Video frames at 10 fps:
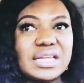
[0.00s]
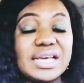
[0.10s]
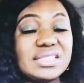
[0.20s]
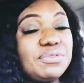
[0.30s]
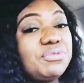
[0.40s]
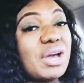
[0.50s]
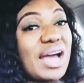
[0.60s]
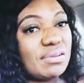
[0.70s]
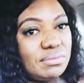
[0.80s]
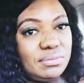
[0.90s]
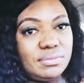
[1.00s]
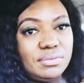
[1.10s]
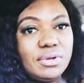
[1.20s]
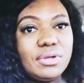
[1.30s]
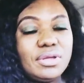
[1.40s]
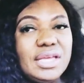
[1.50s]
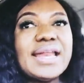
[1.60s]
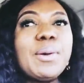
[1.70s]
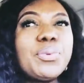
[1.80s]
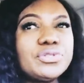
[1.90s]
that if you are in
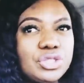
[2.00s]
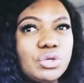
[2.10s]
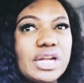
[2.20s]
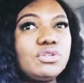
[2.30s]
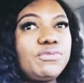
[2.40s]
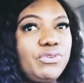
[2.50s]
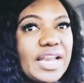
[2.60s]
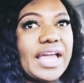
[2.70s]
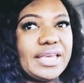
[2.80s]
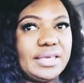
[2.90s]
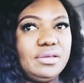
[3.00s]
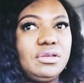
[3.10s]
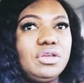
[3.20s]
that position and you feel like